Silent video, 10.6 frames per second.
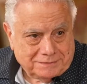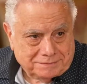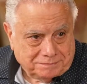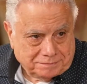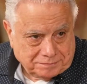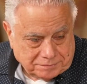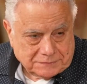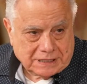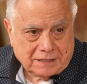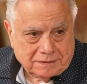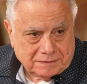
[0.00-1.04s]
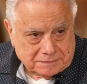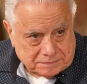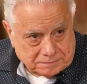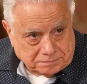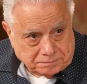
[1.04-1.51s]
It is? Yeah. Okay.
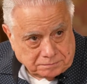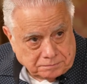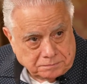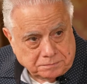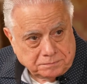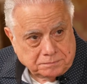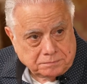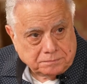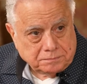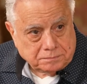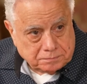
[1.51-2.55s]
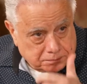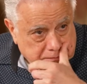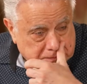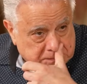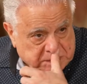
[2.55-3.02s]
And
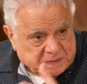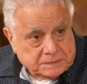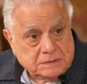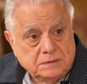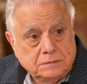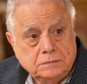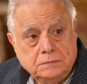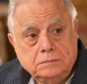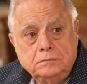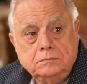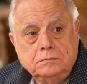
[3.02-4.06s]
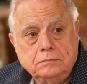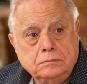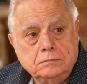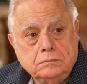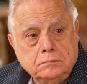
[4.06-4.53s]
what is your favorite thing in
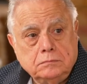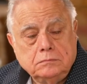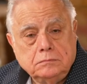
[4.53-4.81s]
that room?